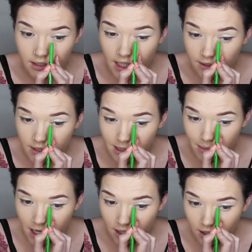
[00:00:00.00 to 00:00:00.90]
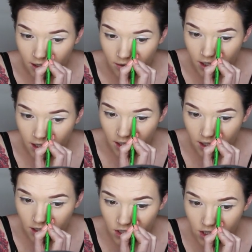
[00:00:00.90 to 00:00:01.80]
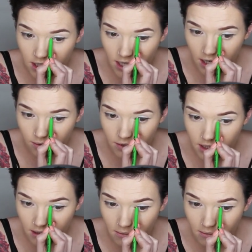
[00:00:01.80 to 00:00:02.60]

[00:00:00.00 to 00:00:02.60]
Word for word: David's a bad guy or anything. It's just that was